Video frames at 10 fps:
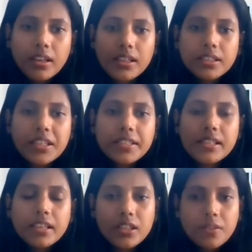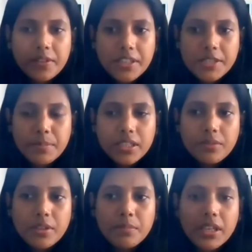A 30 second of grace
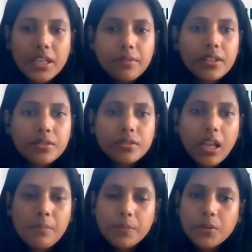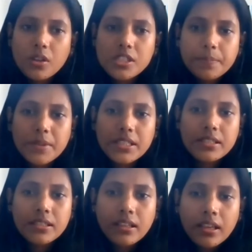period will be given to wrap up your
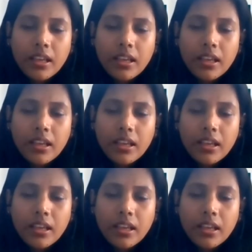speech.